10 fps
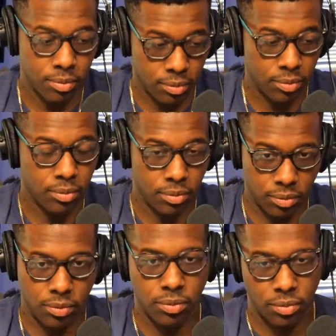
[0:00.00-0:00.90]

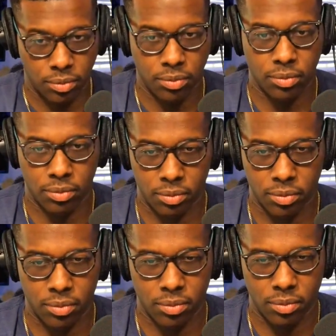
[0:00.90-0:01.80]

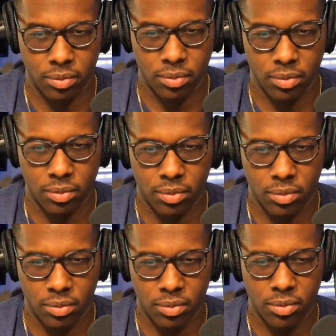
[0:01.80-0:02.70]

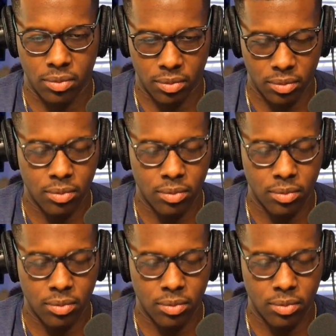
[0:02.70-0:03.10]
[no speech]